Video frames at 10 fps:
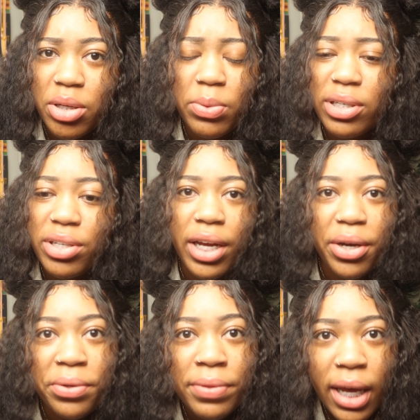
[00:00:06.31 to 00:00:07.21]
Do you want to do your
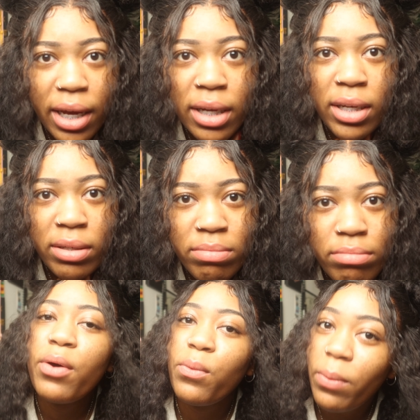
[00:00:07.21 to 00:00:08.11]
own thing?
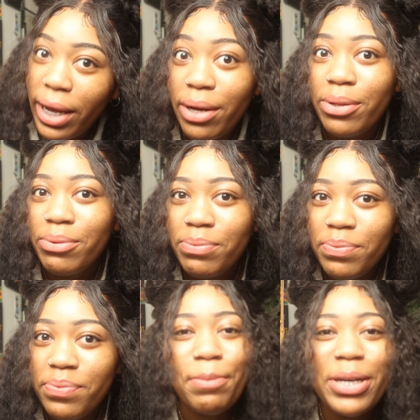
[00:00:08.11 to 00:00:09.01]
Well,
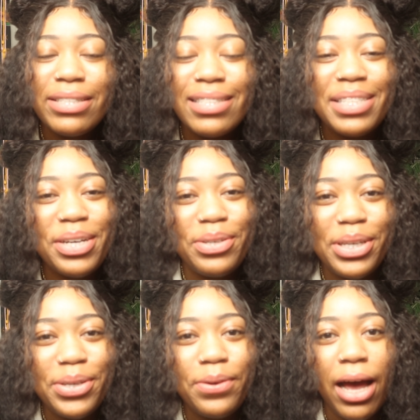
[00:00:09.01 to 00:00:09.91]
I'm here to tell
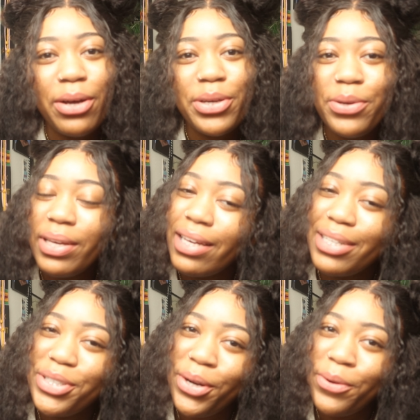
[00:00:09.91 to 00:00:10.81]
you how you can
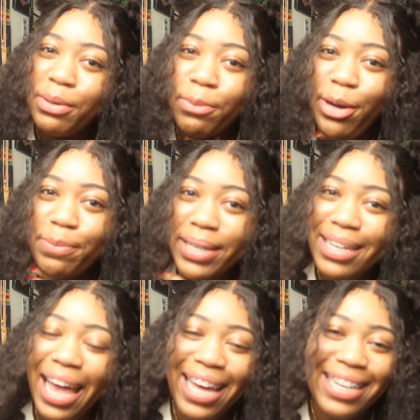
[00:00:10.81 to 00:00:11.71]
get your own
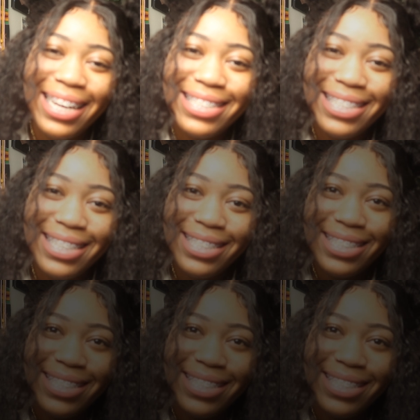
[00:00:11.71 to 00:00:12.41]
apartment at 19.